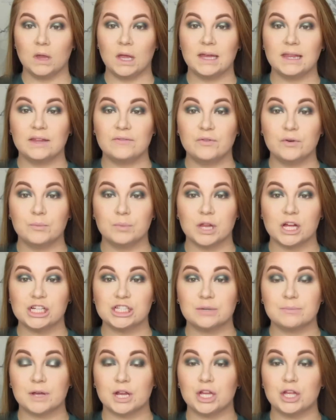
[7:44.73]
And then for blush,
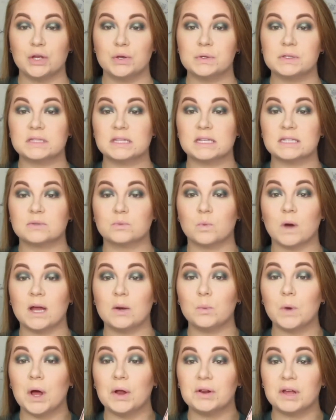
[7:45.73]
I'm going to use this Wet
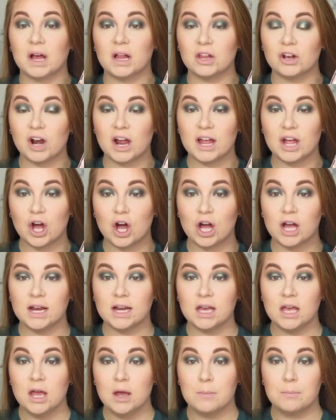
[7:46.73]
n Wild Color
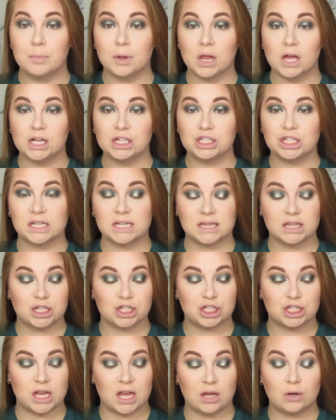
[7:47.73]
Icon blush in the
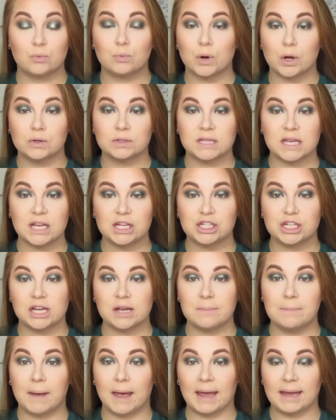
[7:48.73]
shade Rosé
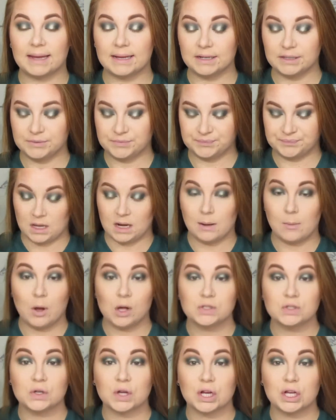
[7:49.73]
Champagne. And I'm
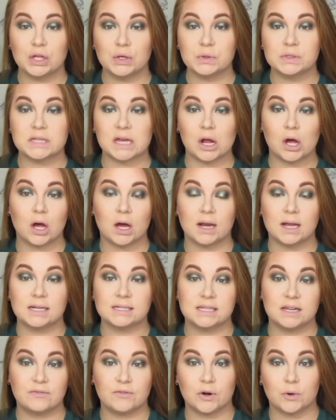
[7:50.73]
also going to use that on a
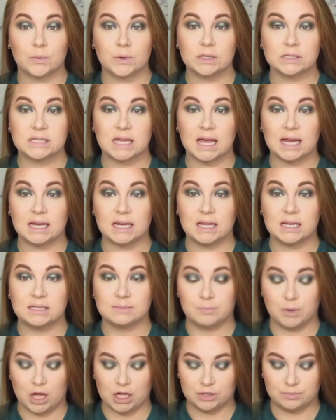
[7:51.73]
different Real Techniques
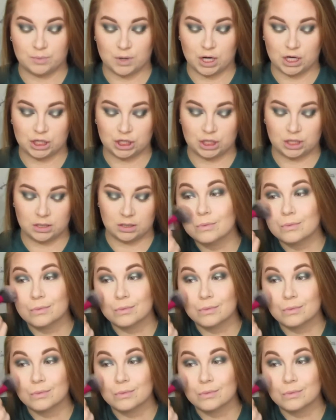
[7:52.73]
blush brush.